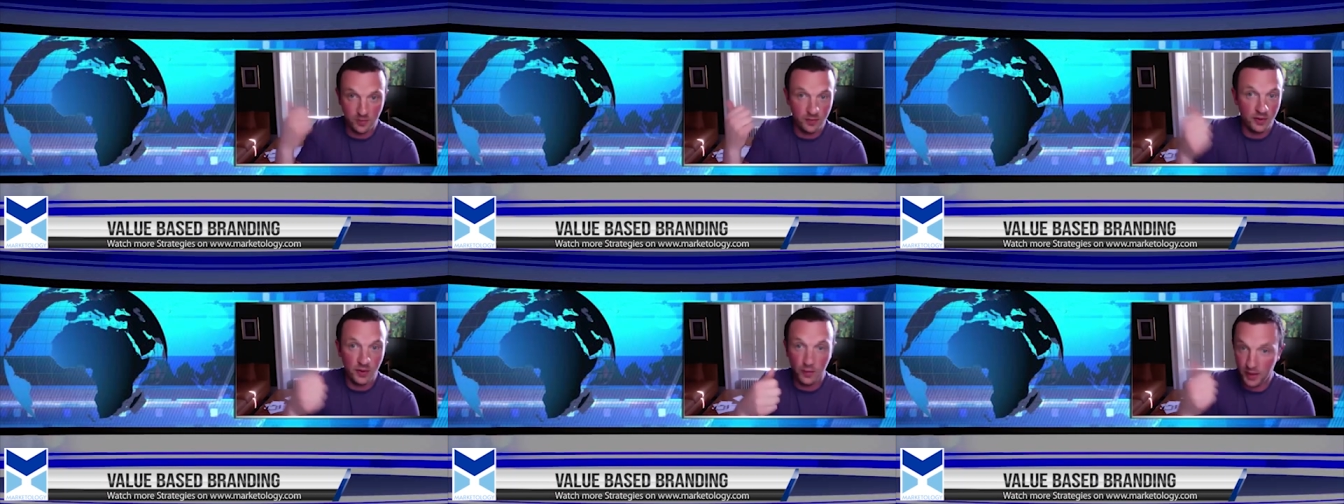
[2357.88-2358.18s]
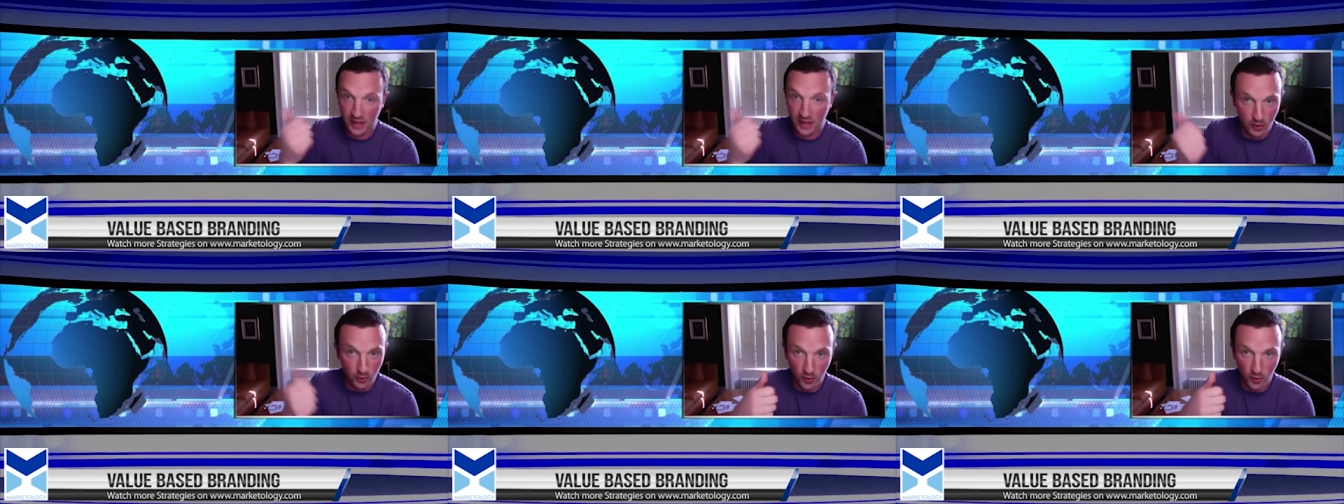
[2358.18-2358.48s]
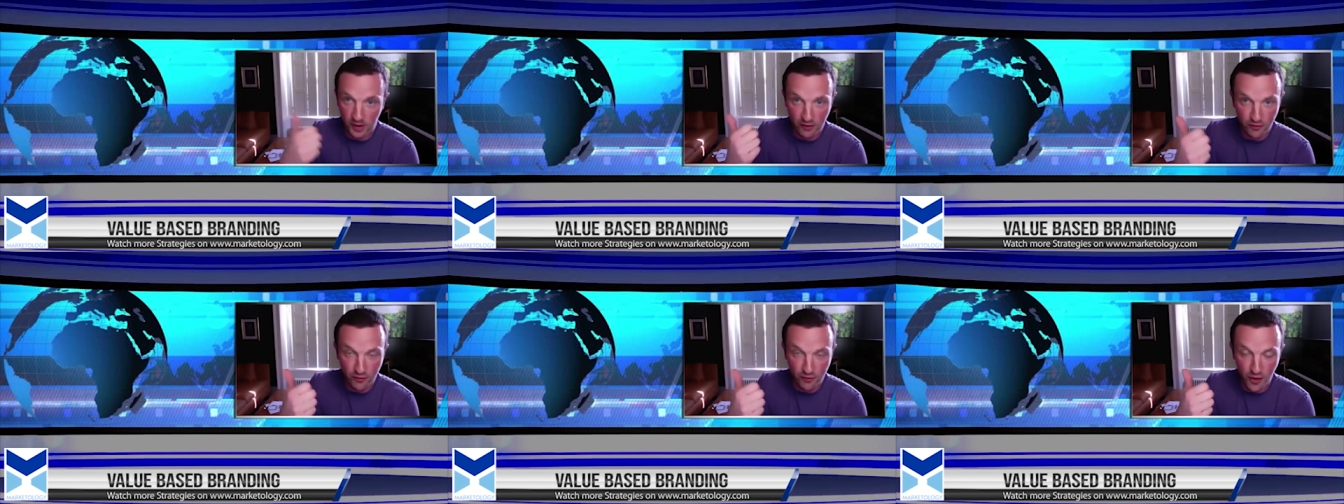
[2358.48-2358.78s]
playing with my
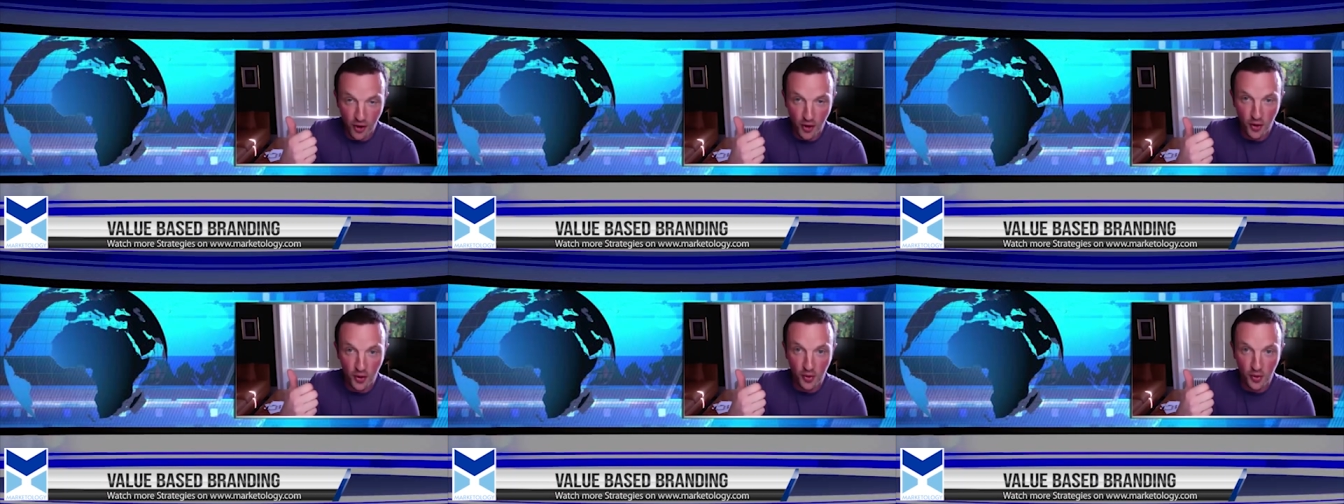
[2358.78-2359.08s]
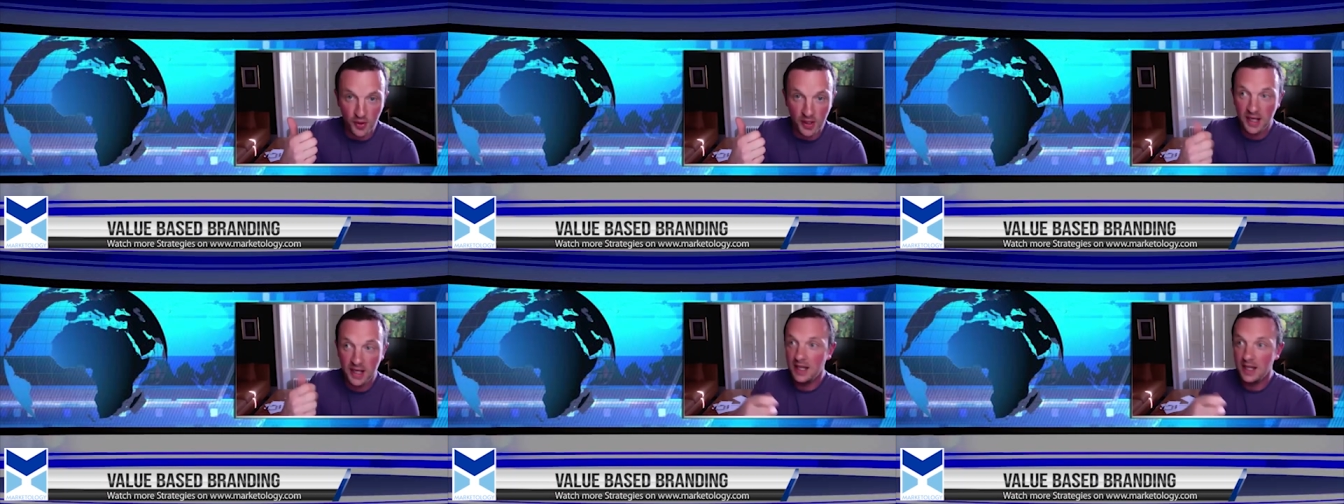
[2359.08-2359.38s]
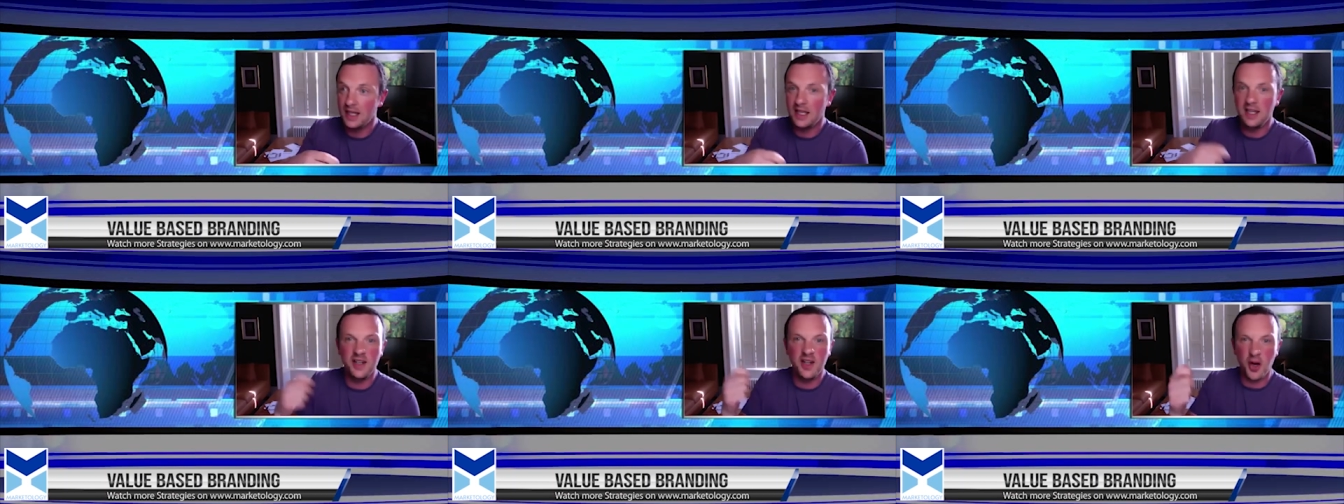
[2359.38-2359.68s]
phone.
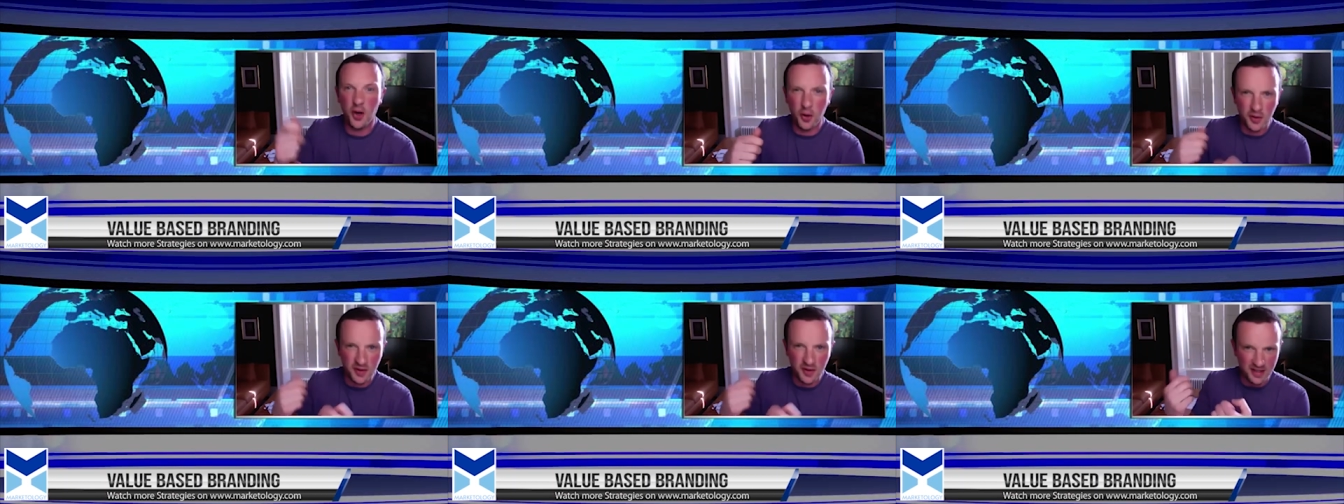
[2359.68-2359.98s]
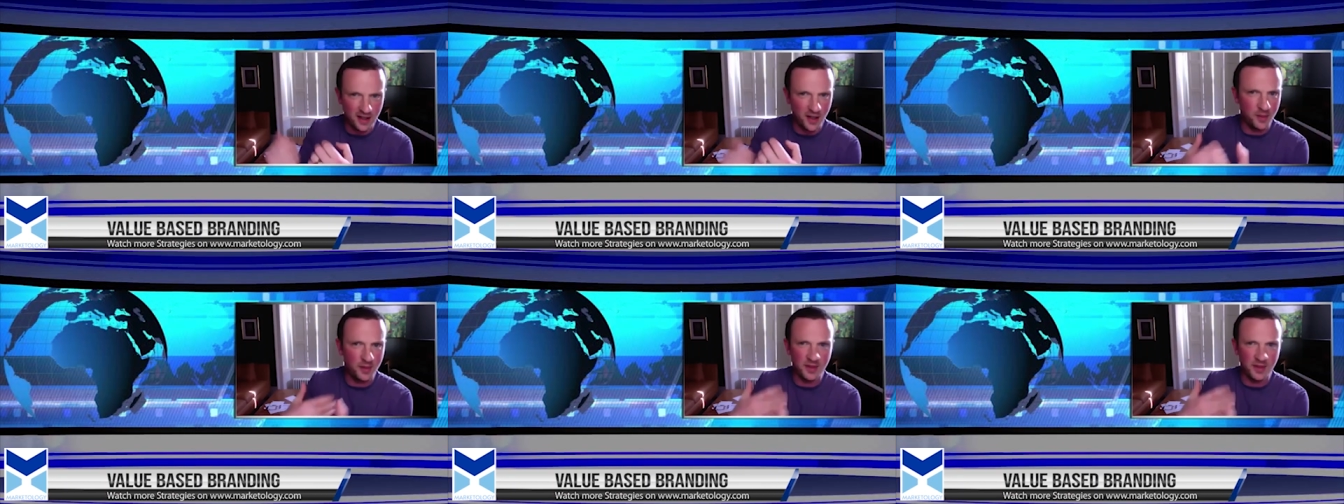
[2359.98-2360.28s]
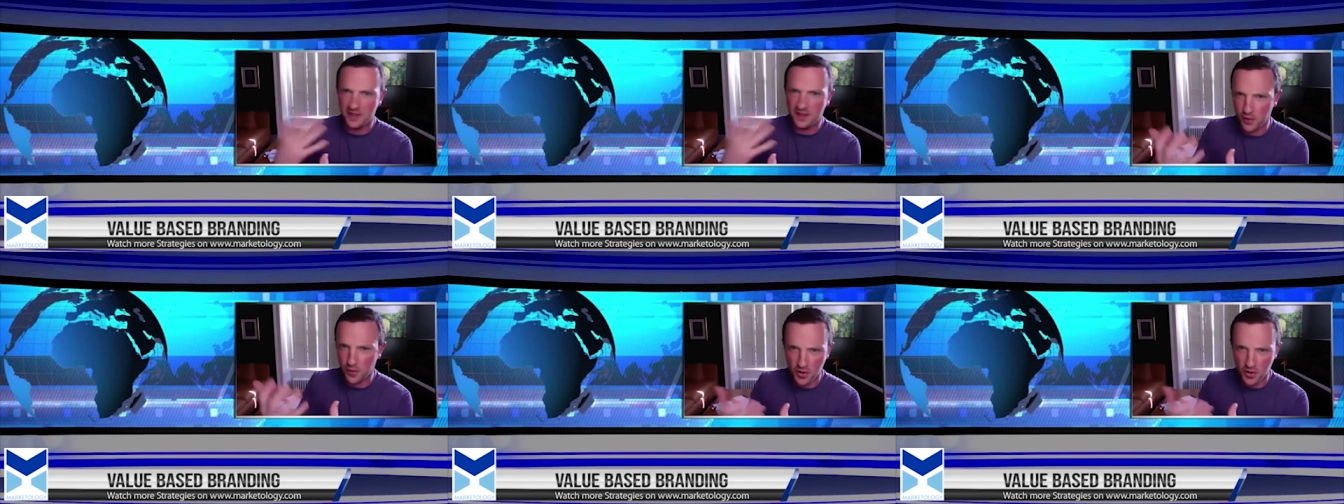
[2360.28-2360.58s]
He knows that I'm in
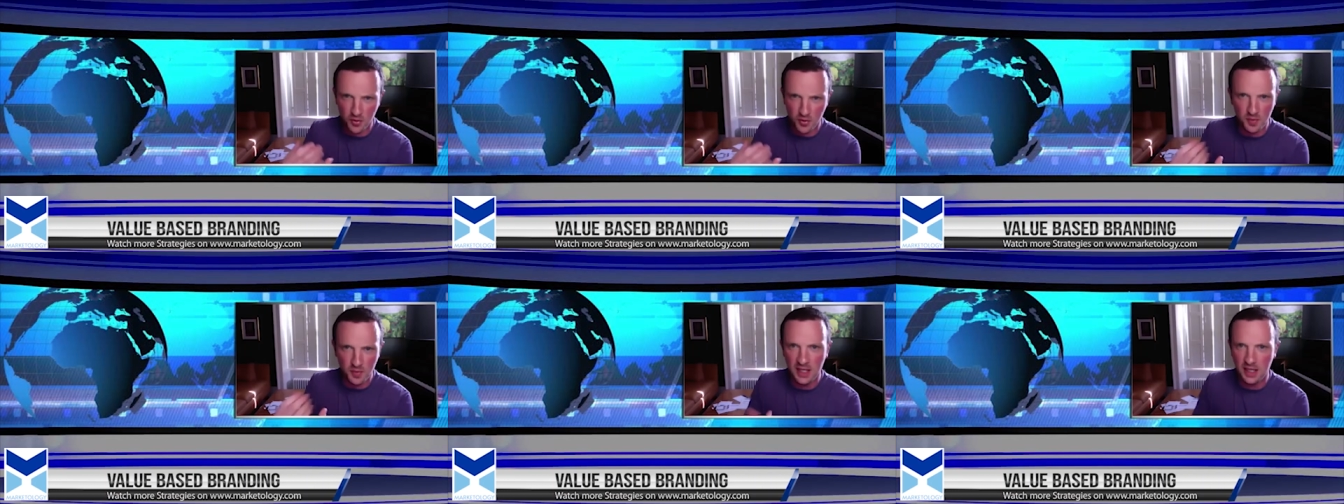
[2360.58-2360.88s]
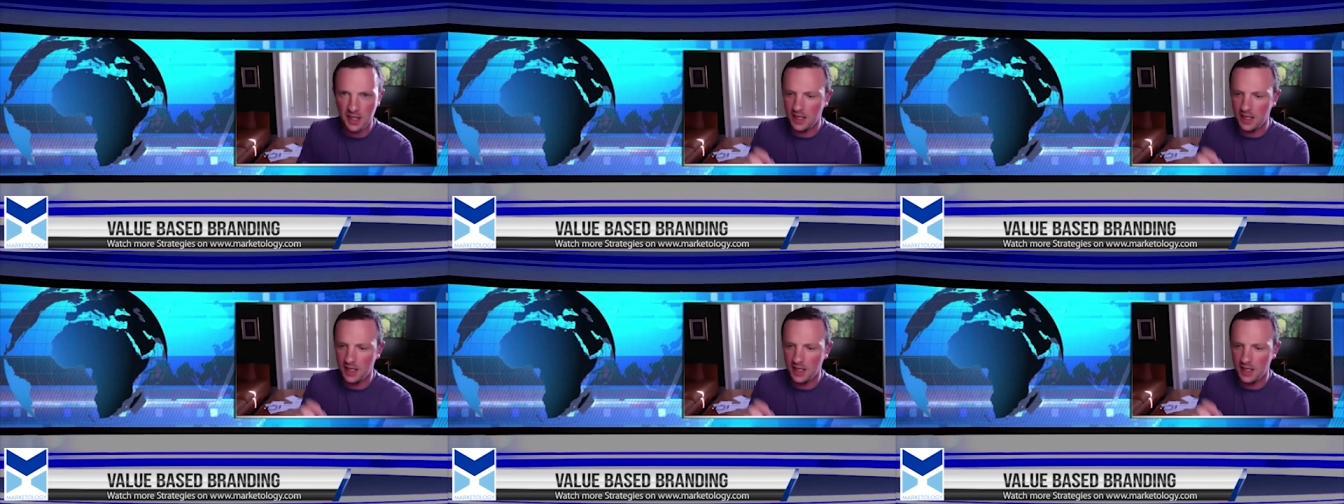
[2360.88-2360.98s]
social media.